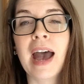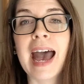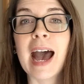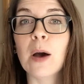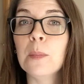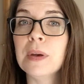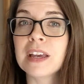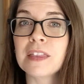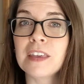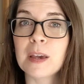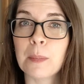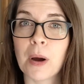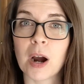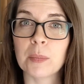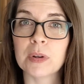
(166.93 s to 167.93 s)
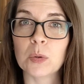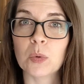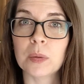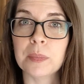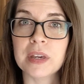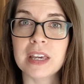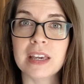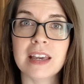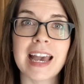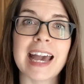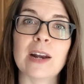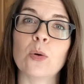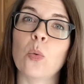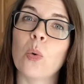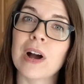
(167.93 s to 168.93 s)
how big the apartment will be
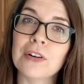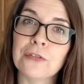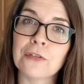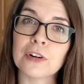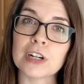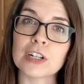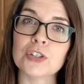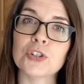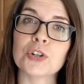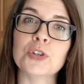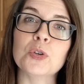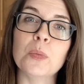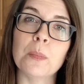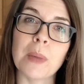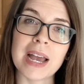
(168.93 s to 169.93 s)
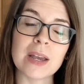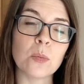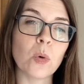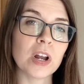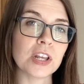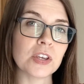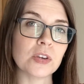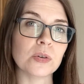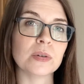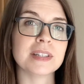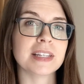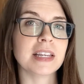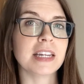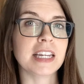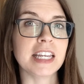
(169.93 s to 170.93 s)
and what furniture you might want to
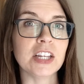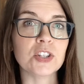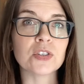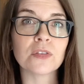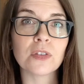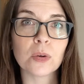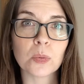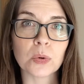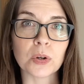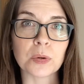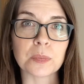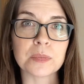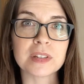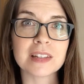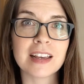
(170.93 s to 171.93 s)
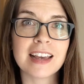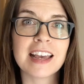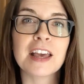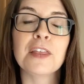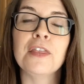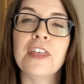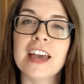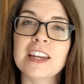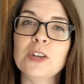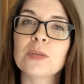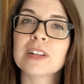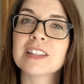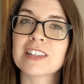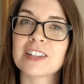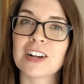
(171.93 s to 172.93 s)
use in each of the rooms, then you
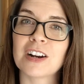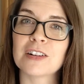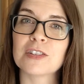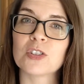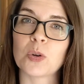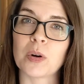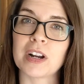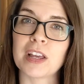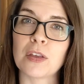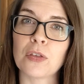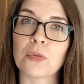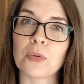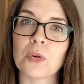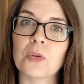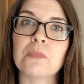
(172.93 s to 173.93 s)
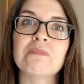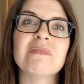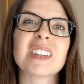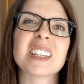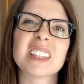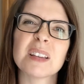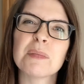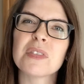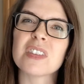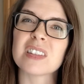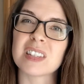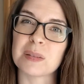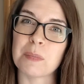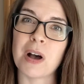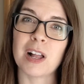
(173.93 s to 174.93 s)
can start sorting through some of the
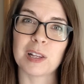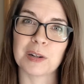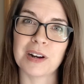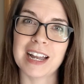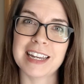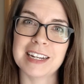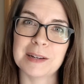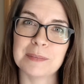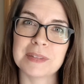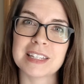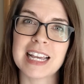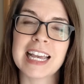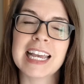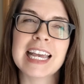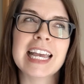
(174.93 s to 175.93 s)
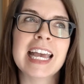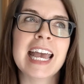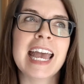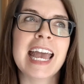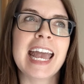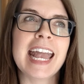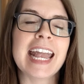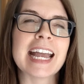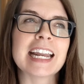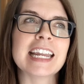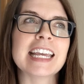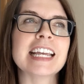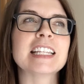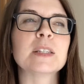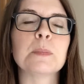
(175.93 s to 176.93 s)
smaller items.
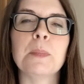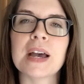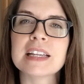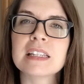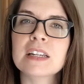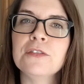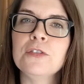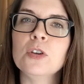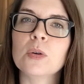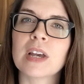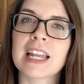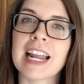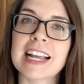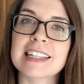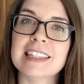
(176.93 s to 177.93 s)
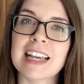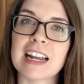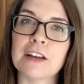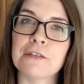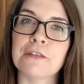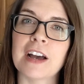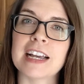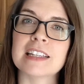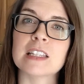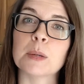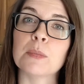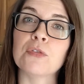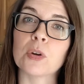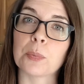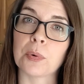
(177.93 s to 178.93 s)
And it's best if you can identify
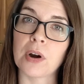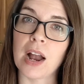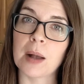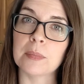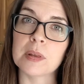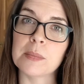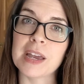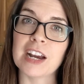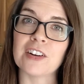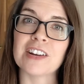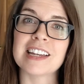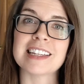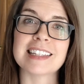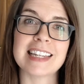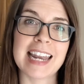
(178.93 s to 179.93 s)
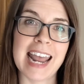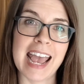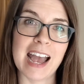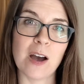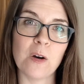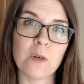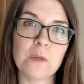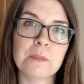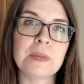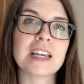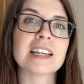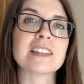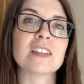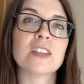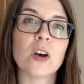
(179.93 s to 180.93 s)
some of your problem areas now,
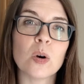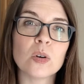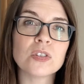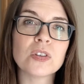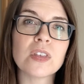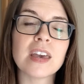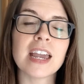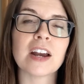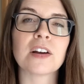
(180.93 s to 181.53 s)
because those are the